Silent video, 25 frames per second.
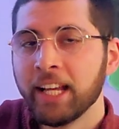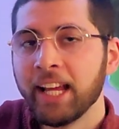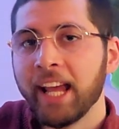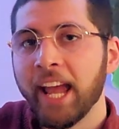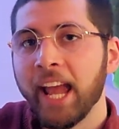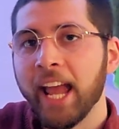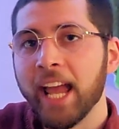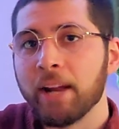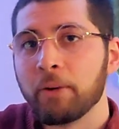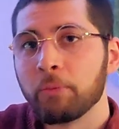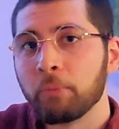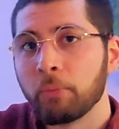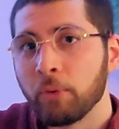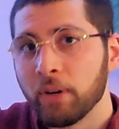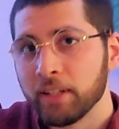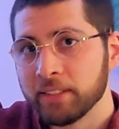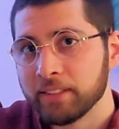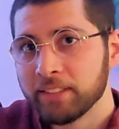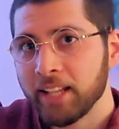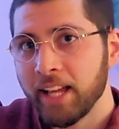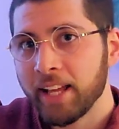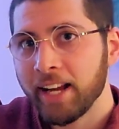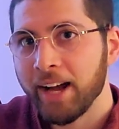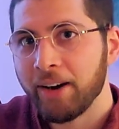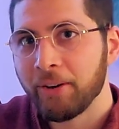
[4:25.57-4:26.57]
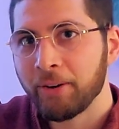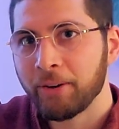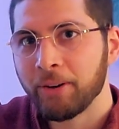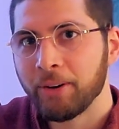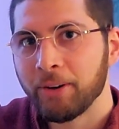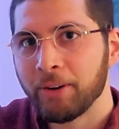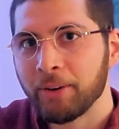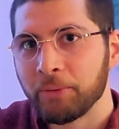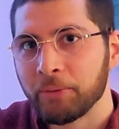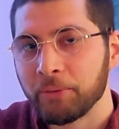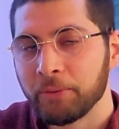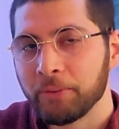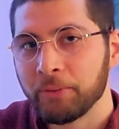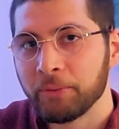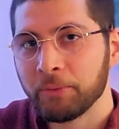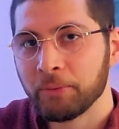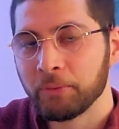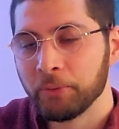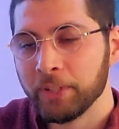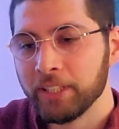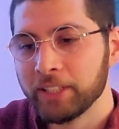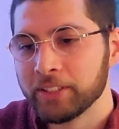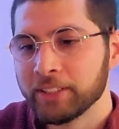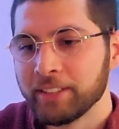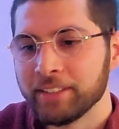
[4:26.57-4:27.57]
And once that alcohol
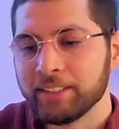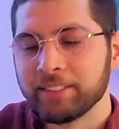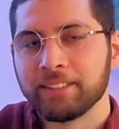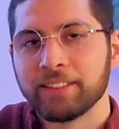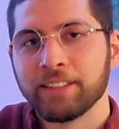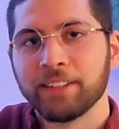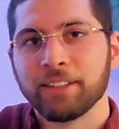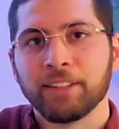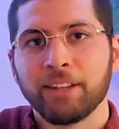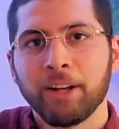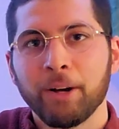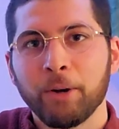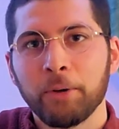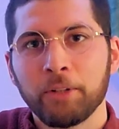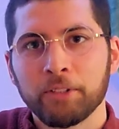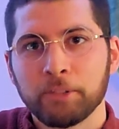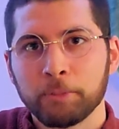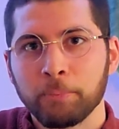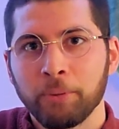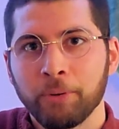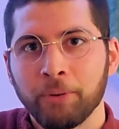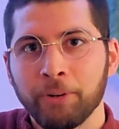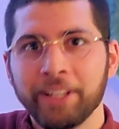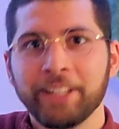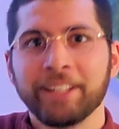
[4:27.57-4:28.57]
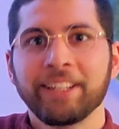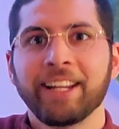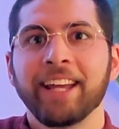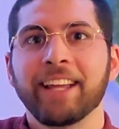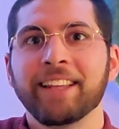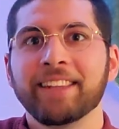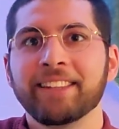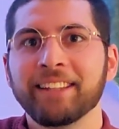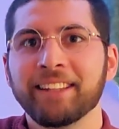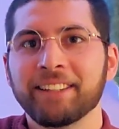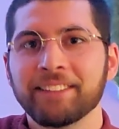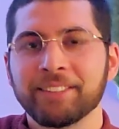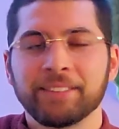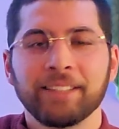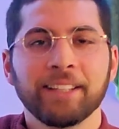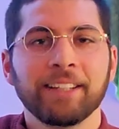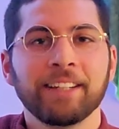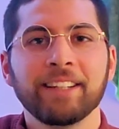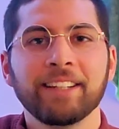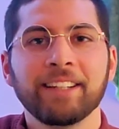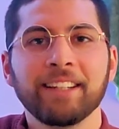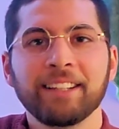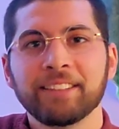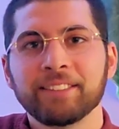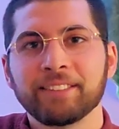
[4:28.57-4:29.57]
reaches the lowest point and the
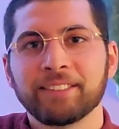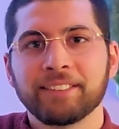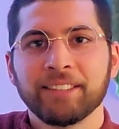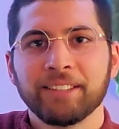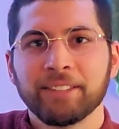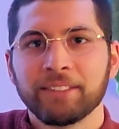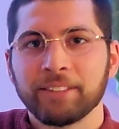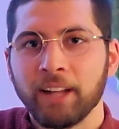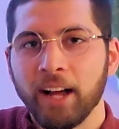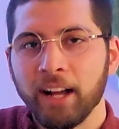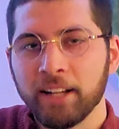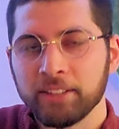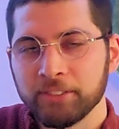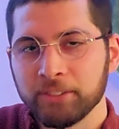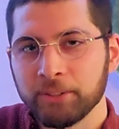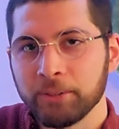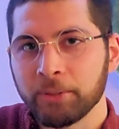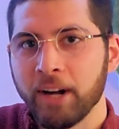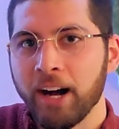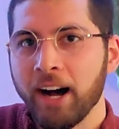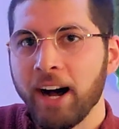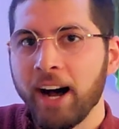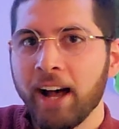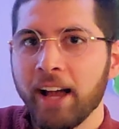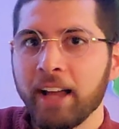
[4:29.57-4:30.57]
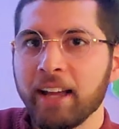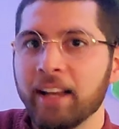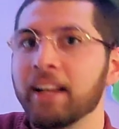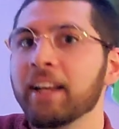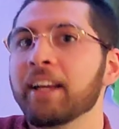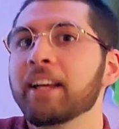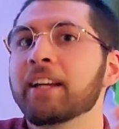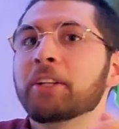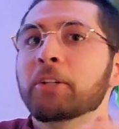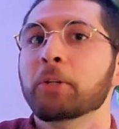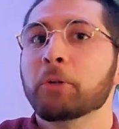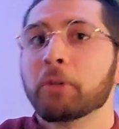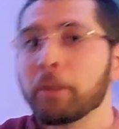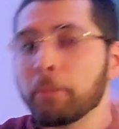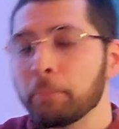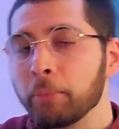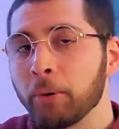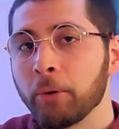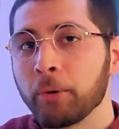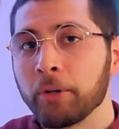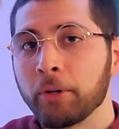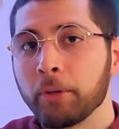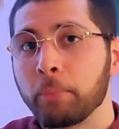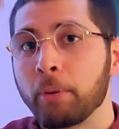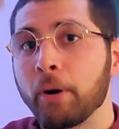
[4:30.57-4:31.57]
acidity is still not too high, you can
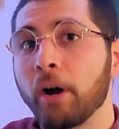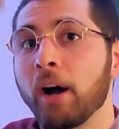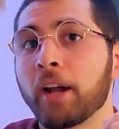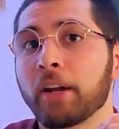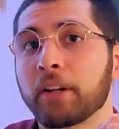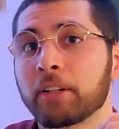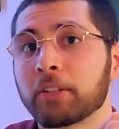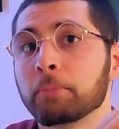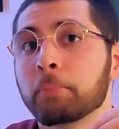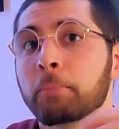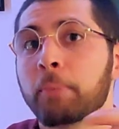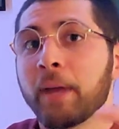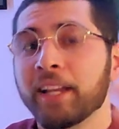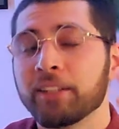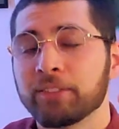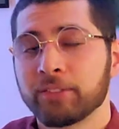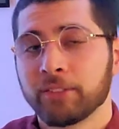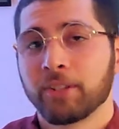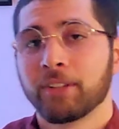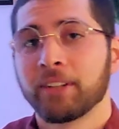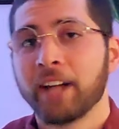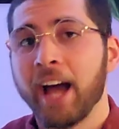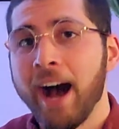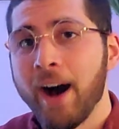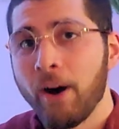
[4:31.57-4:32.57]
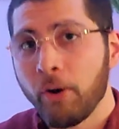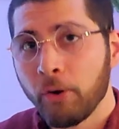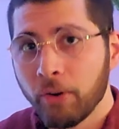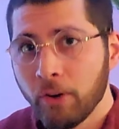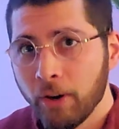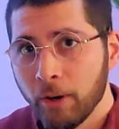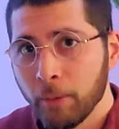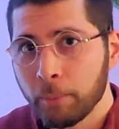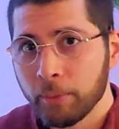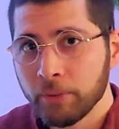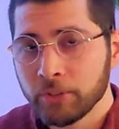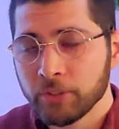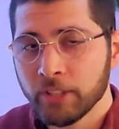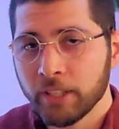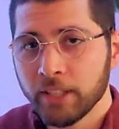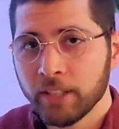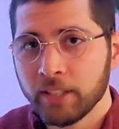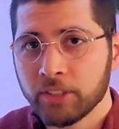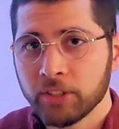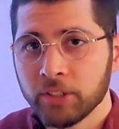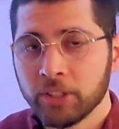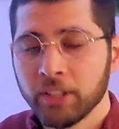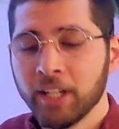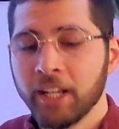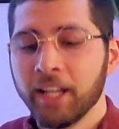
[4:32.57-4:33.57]
pull your product based on alcohol
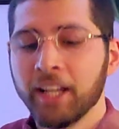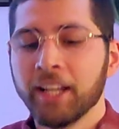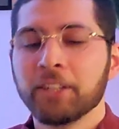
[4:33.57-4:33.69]
percentage.